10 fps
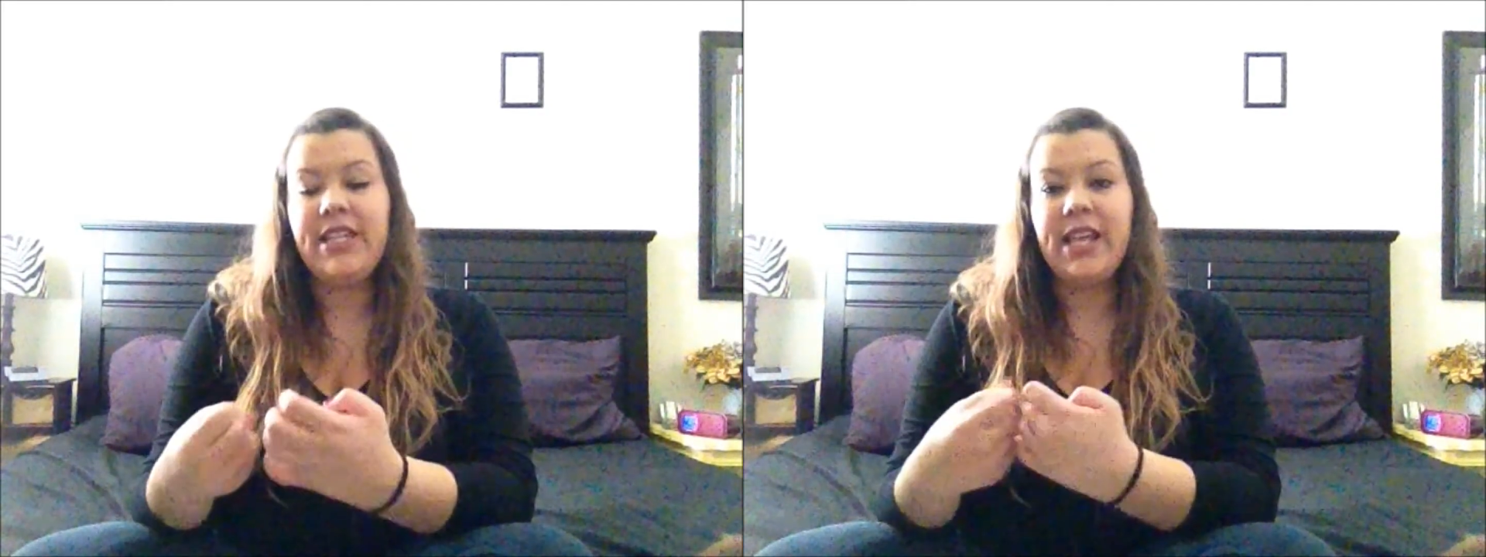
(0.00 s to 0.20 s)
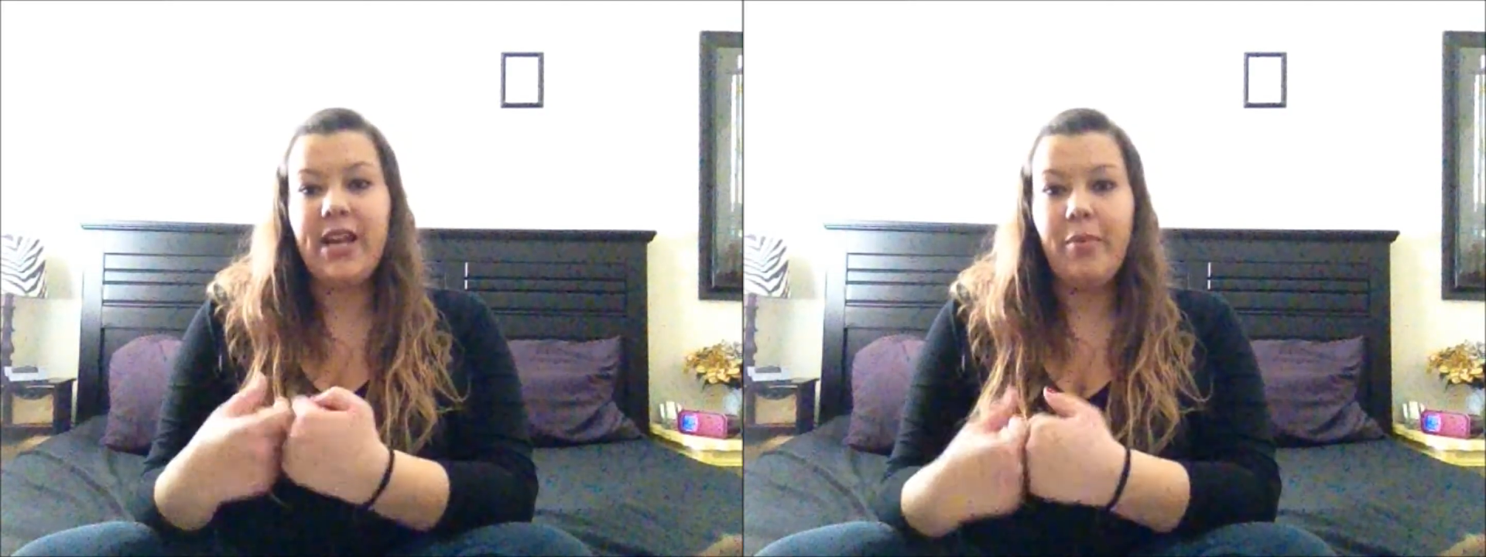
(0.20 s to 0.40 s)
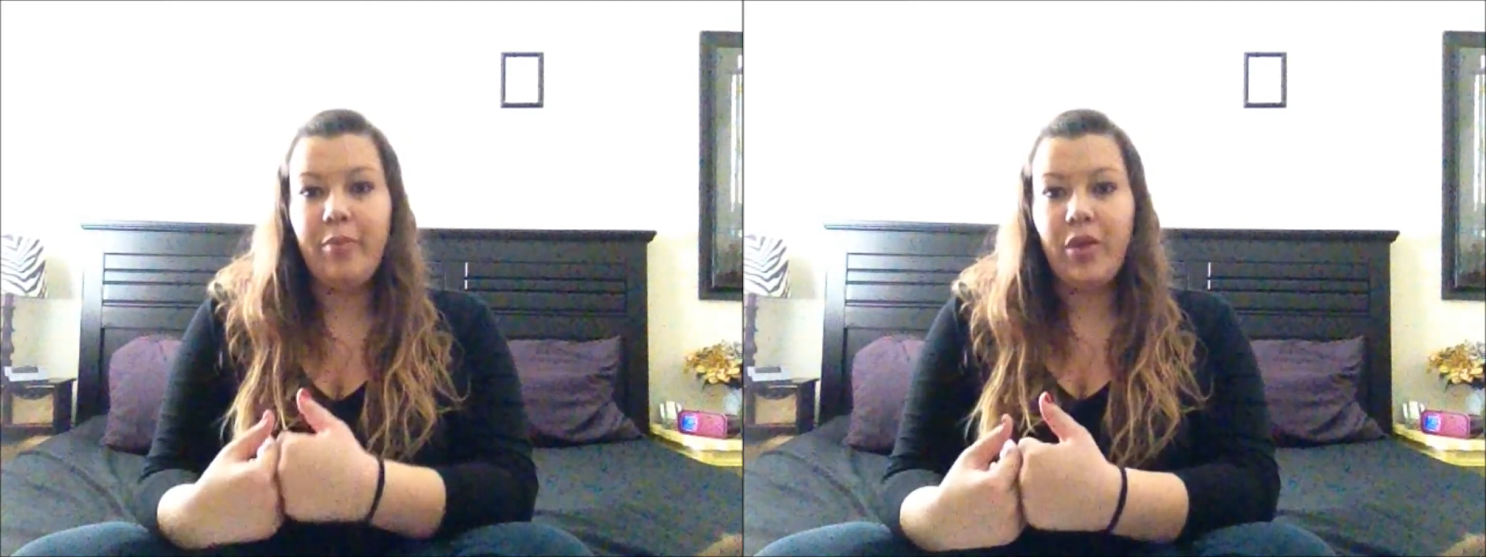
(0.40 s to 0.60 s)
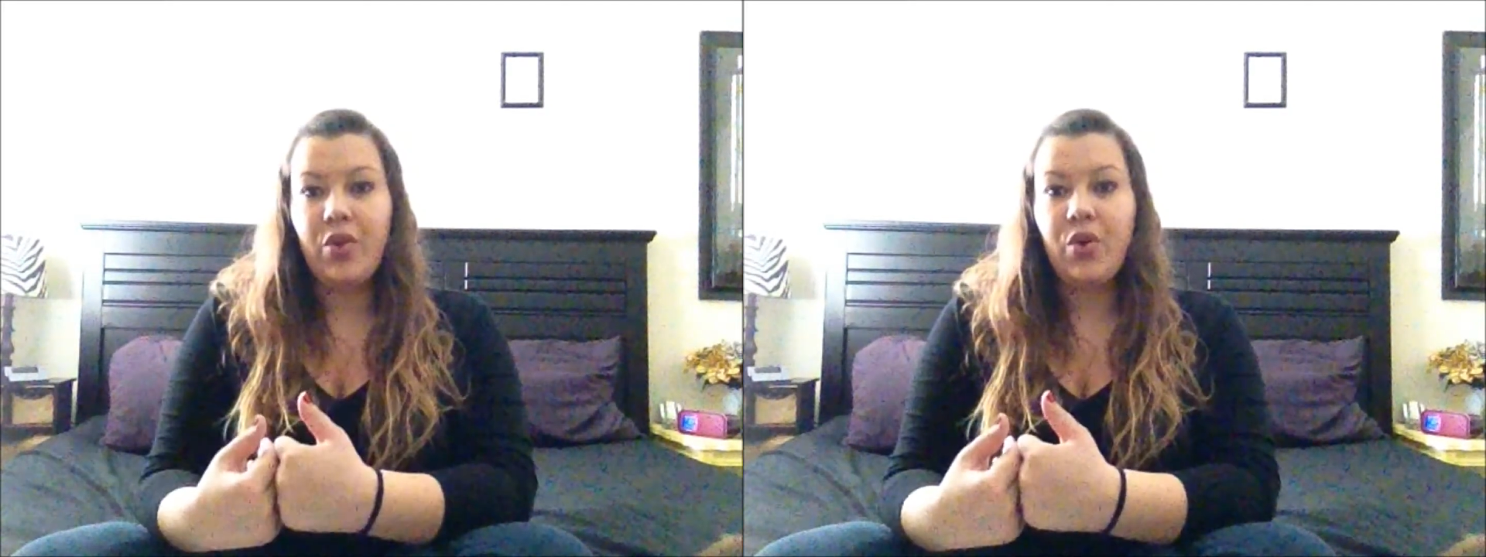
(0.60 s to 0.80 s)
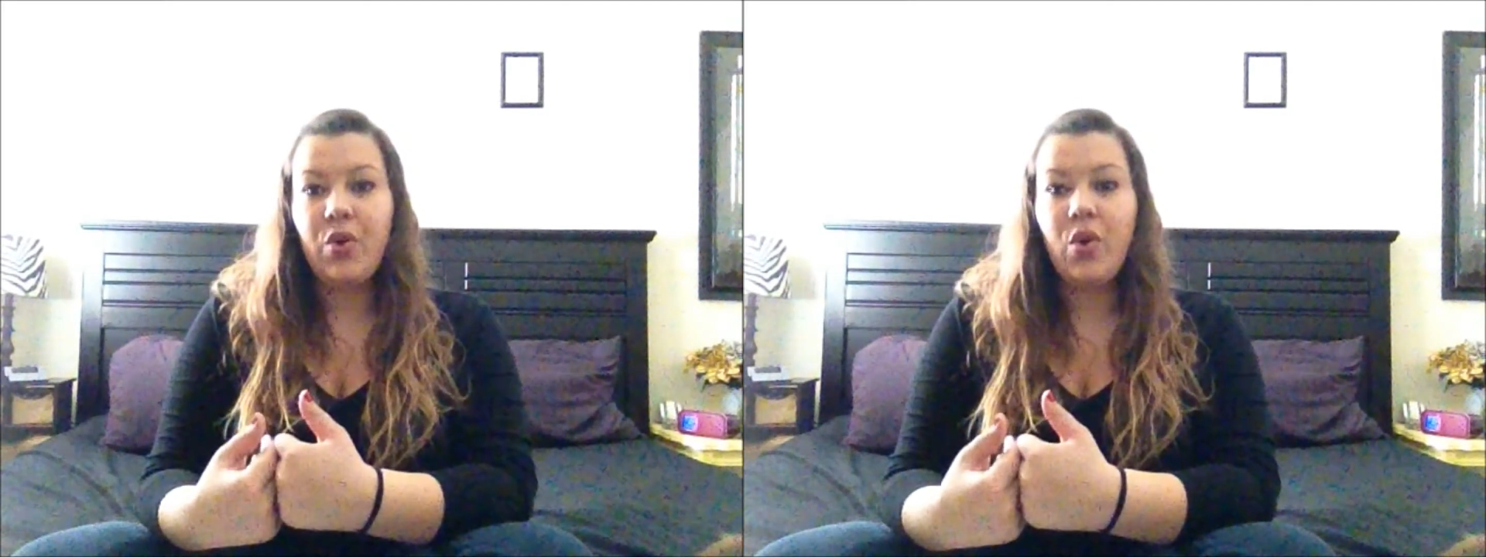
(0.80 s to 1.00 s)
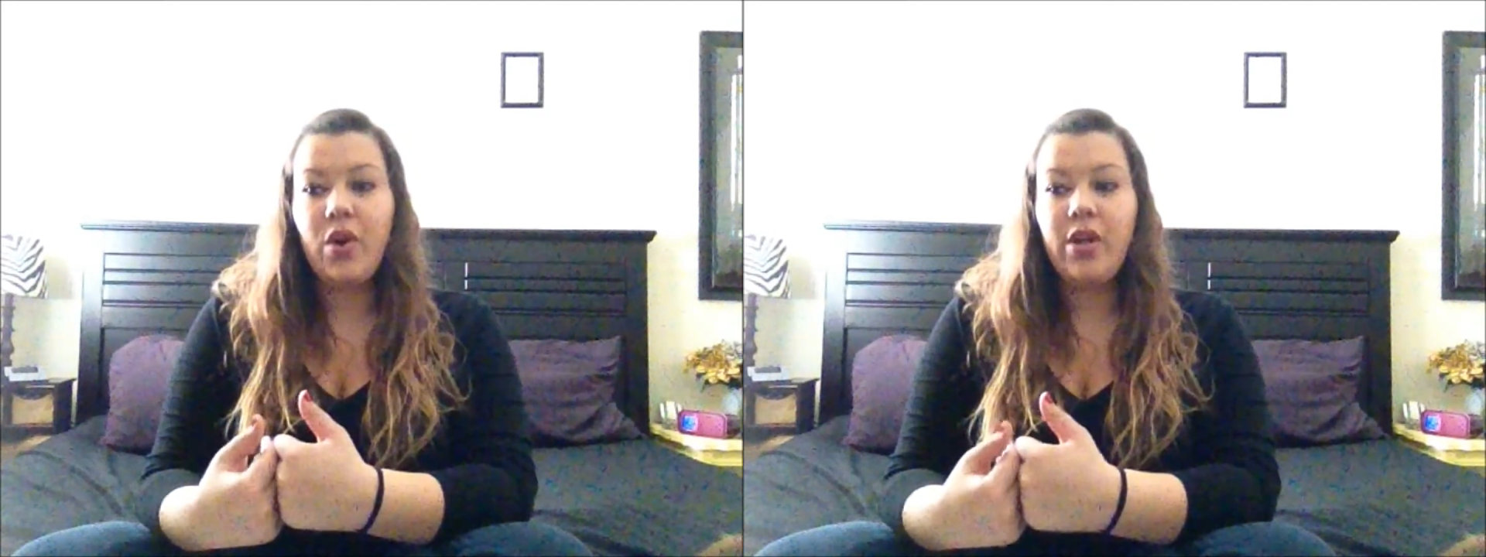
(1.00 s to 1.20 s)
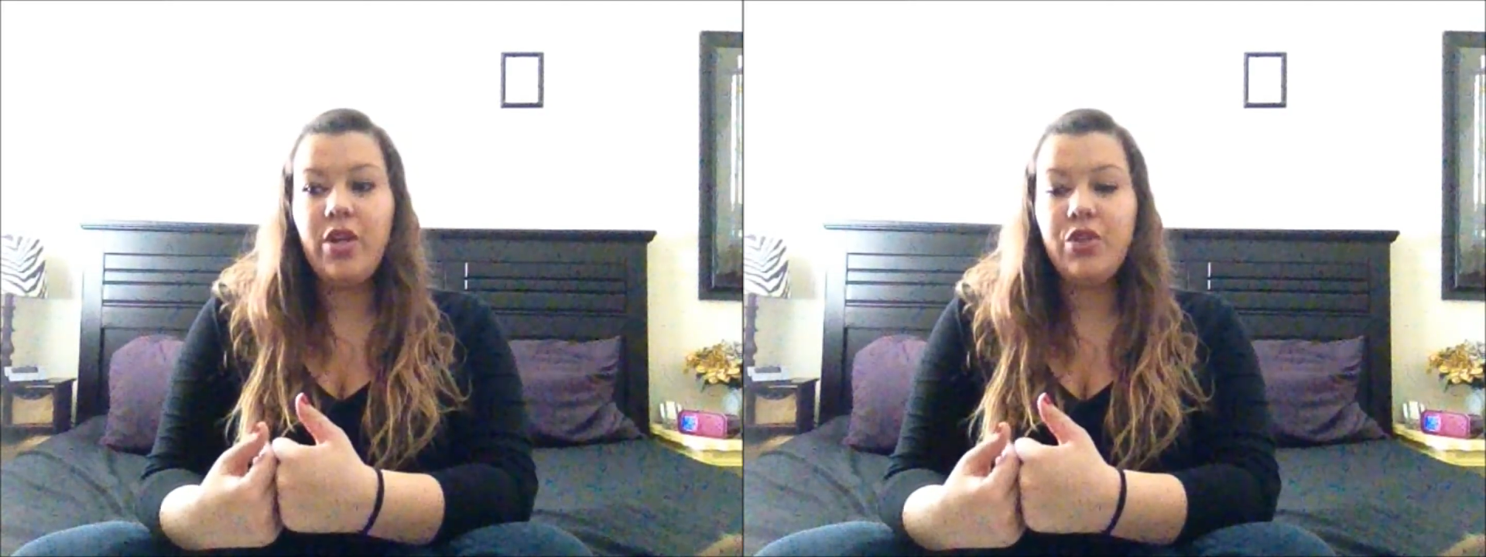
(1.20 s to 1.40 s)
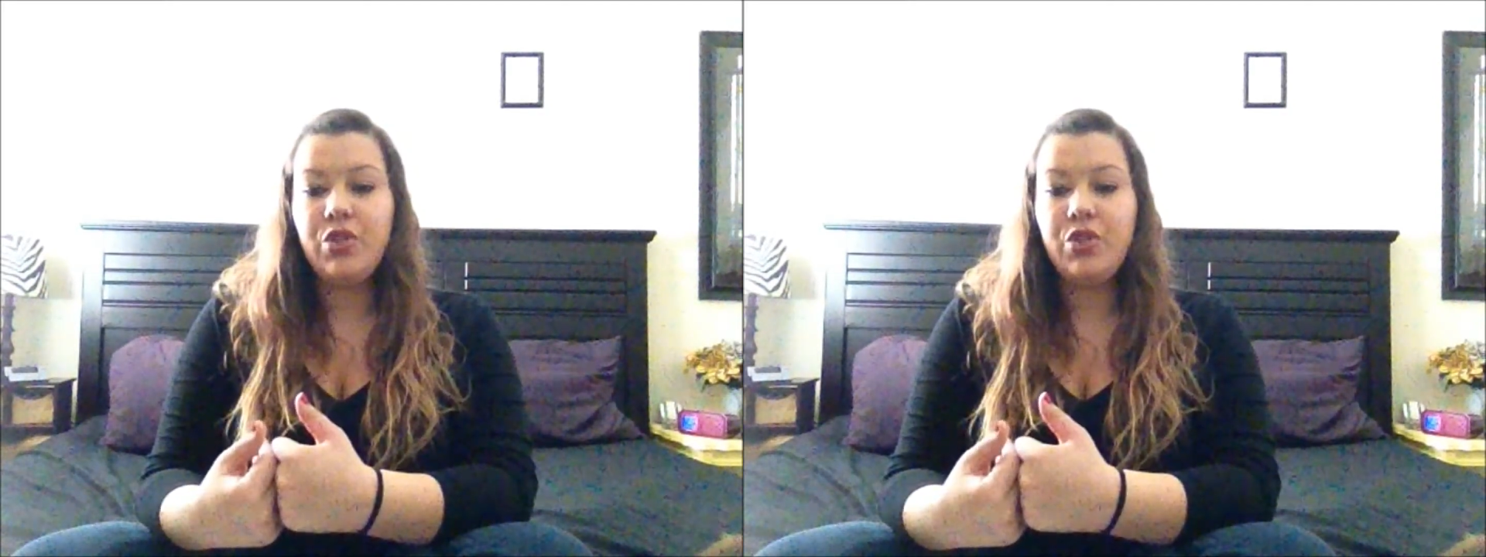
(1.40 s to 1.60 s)
in that umbilical cord
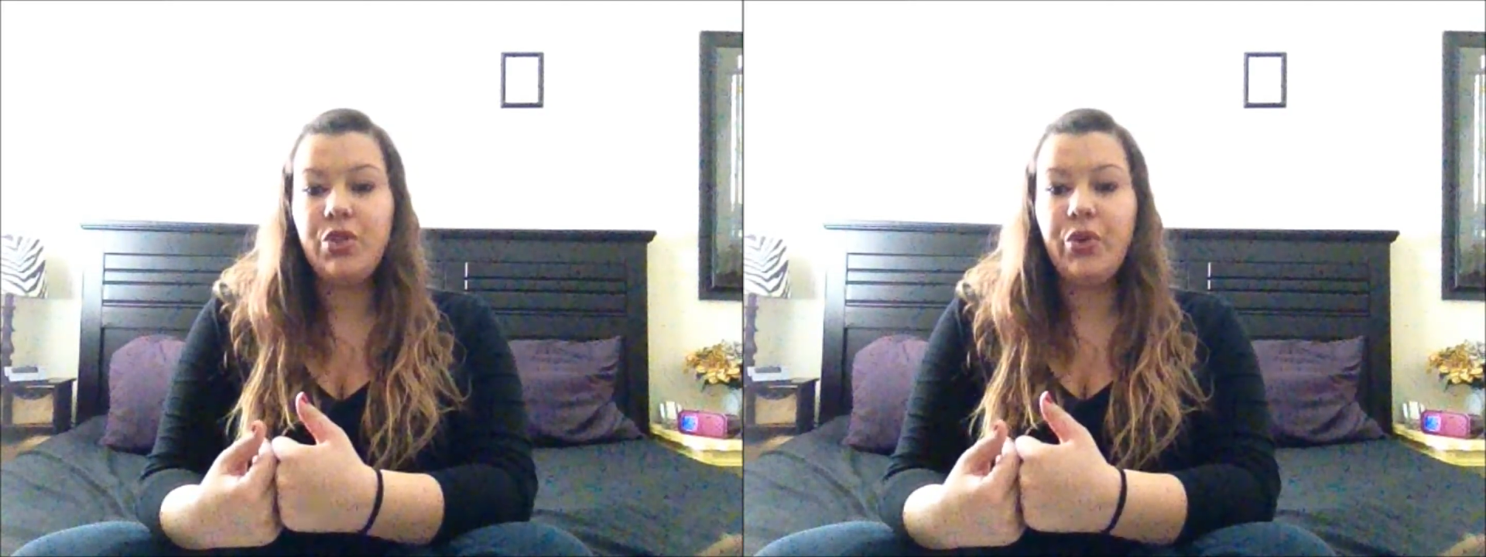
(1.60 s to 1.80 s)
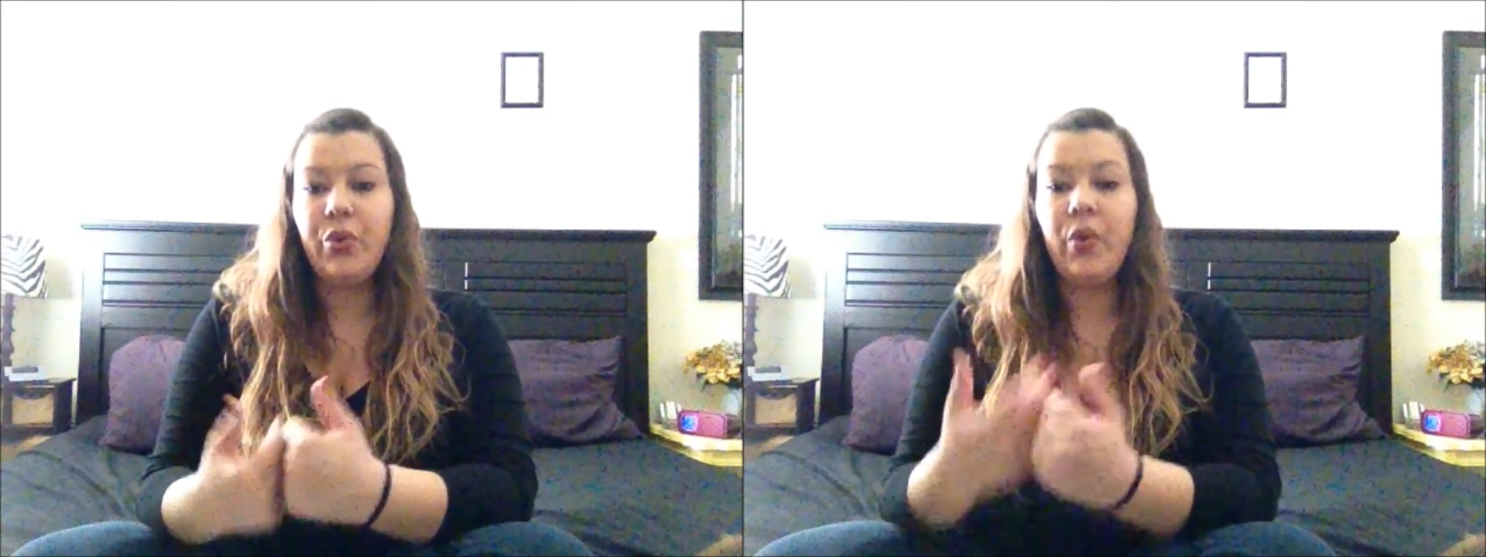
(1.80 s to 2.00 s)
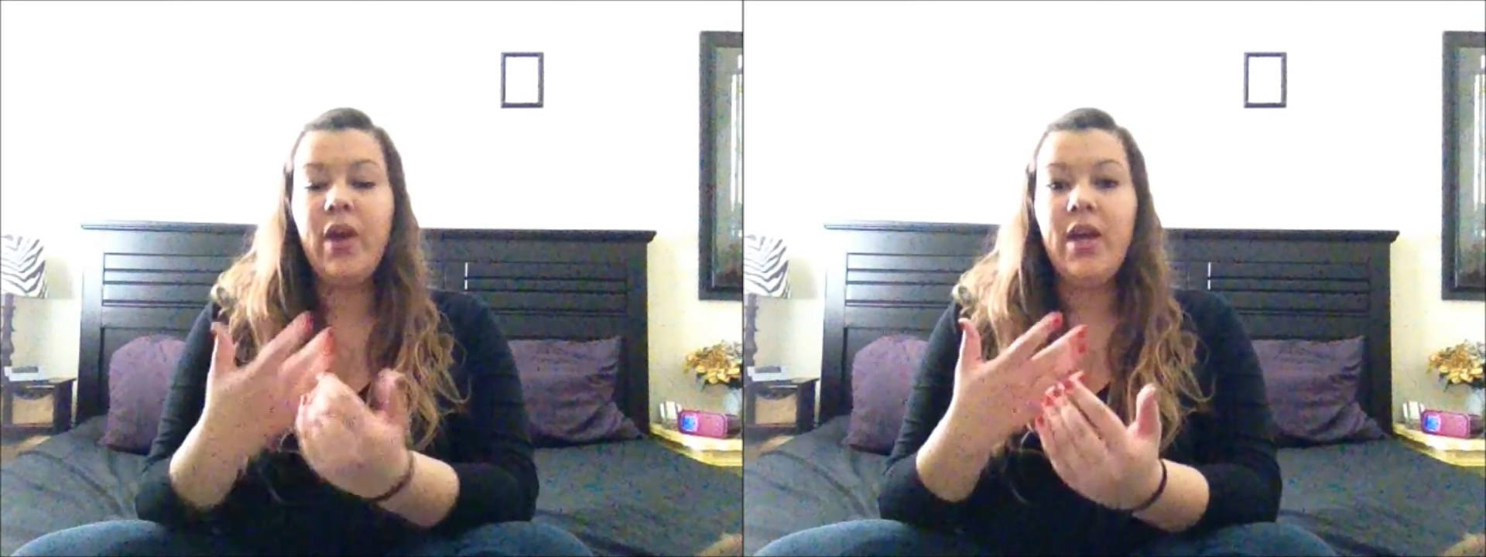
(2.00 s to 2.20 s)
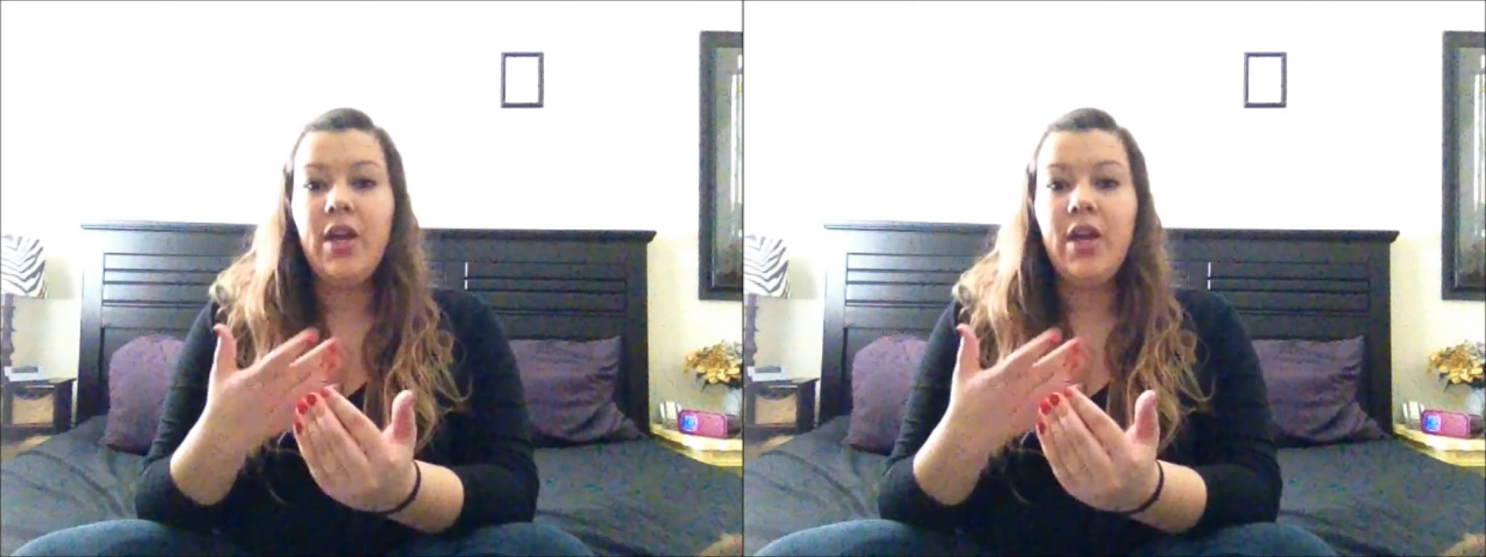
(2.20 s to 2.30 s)
to